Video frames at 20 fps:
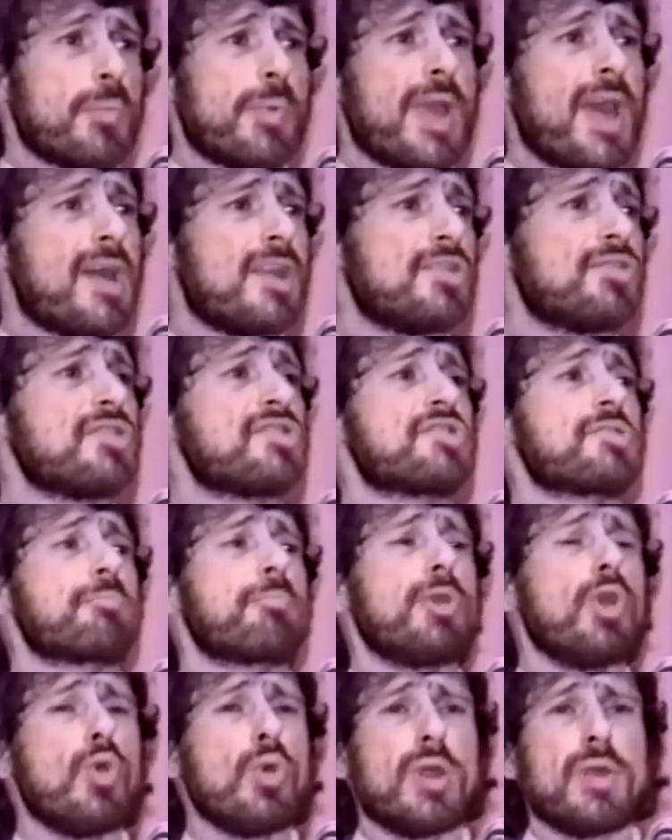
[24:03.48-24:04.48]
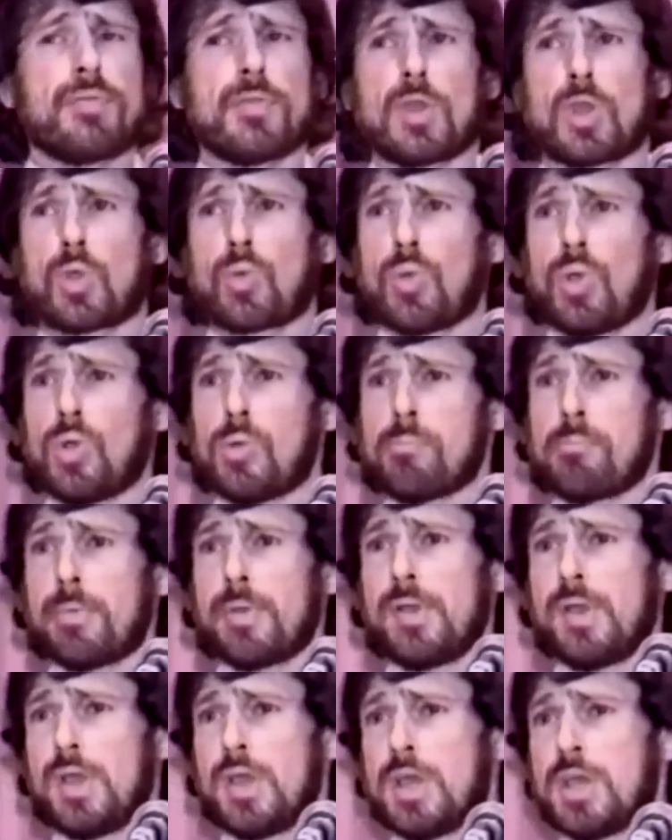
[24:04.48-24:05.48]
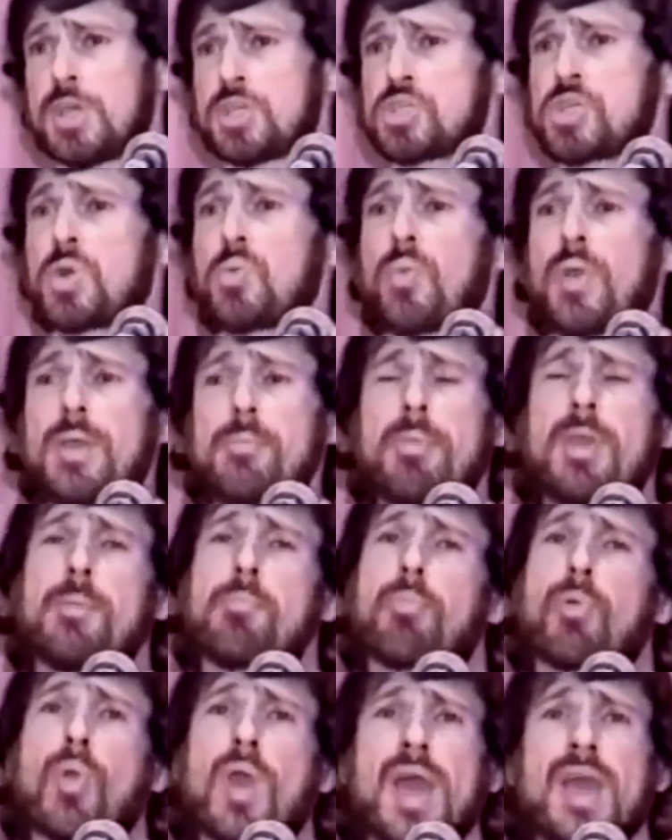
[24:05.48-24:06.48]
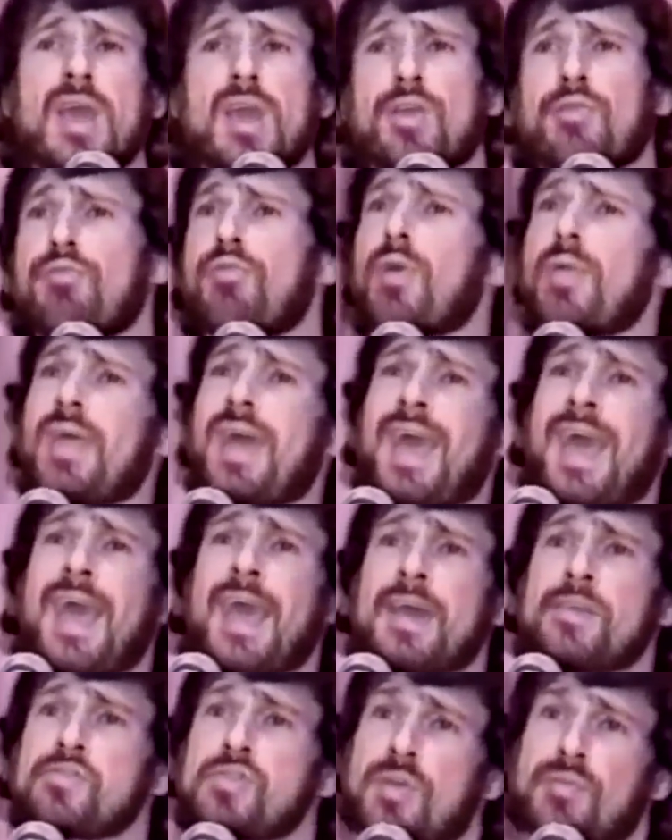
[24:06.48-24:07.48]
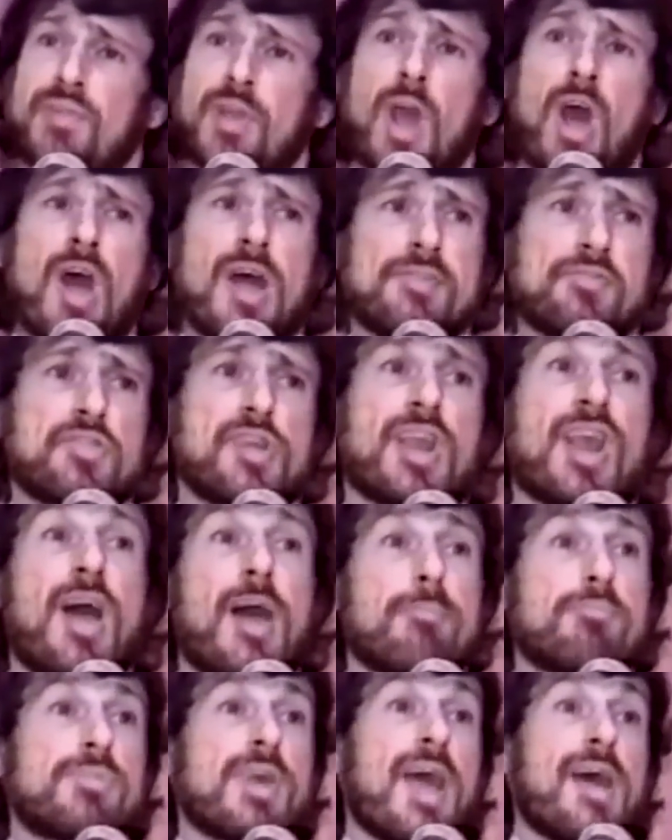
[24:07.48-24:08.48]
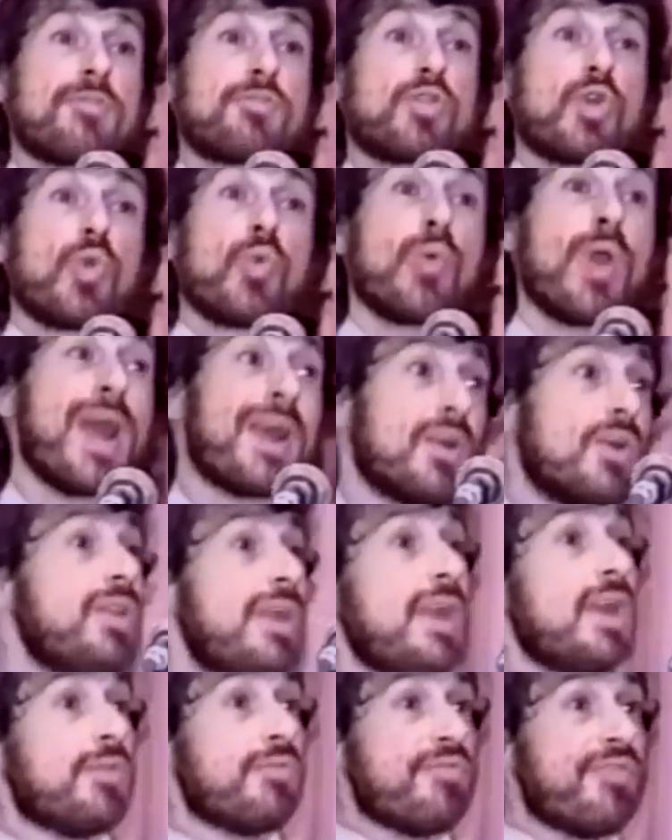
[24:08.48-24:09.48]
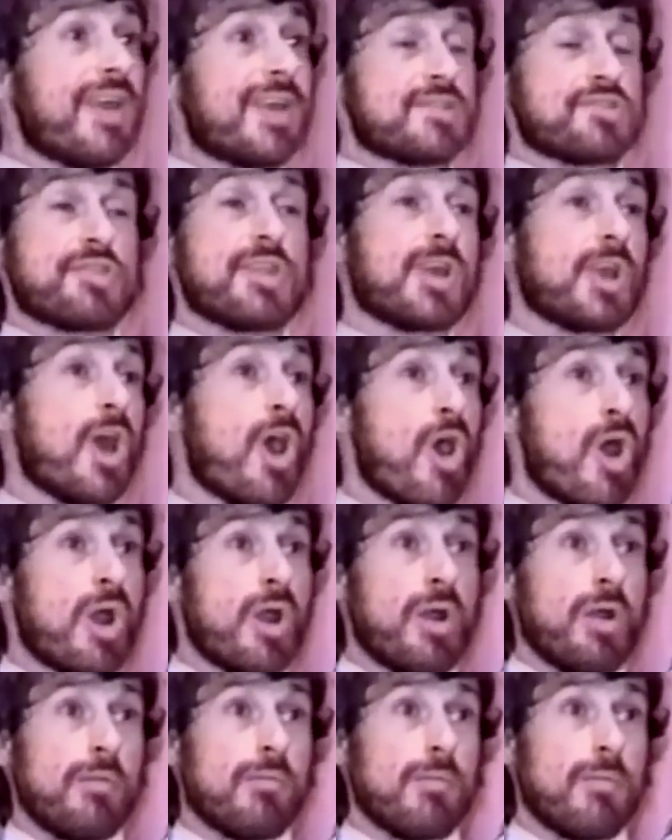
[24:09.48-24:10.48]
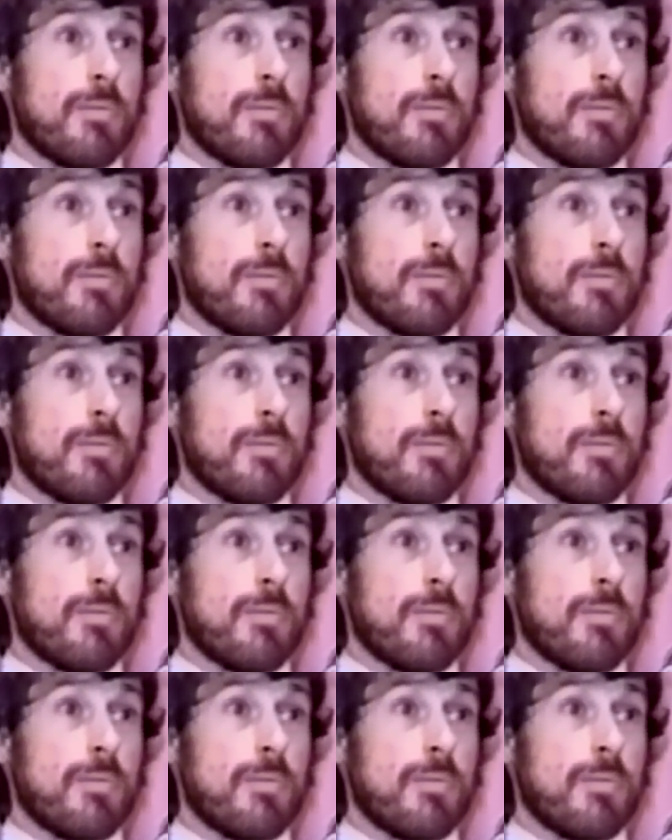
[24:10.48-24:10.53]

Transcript: we had a dispute in the group. Should we be praying for the hand of God to come down directly and fix the car?